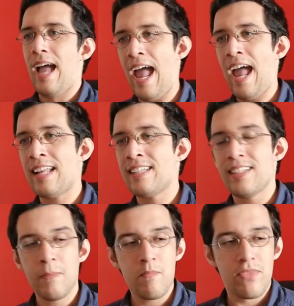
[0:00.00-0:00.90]

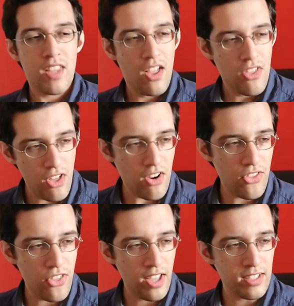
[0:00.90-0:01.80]
And
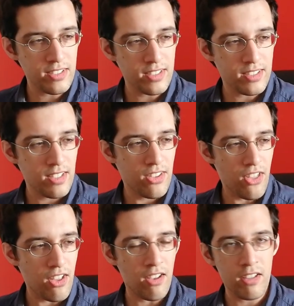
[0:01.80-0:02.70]
Third things
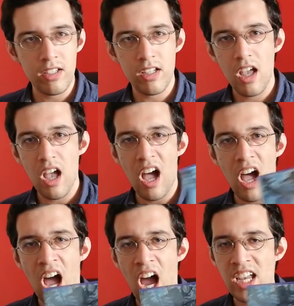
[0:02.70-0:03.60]
third,
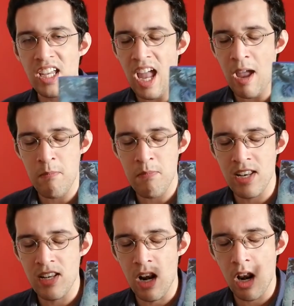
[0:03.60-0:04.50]
I am
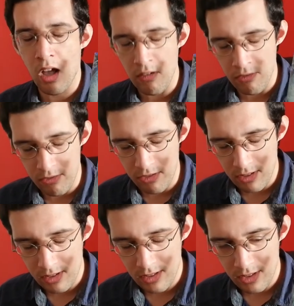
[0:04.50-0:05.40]
in love
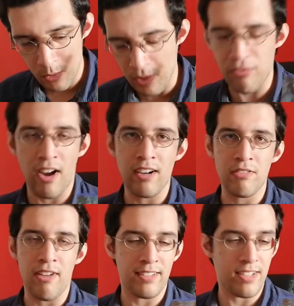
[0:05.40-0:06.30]
with Final
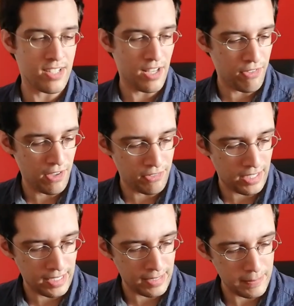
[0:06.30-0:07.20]
Fantasy
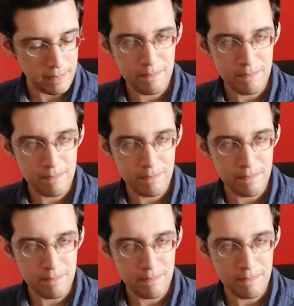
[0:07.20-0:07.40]
15.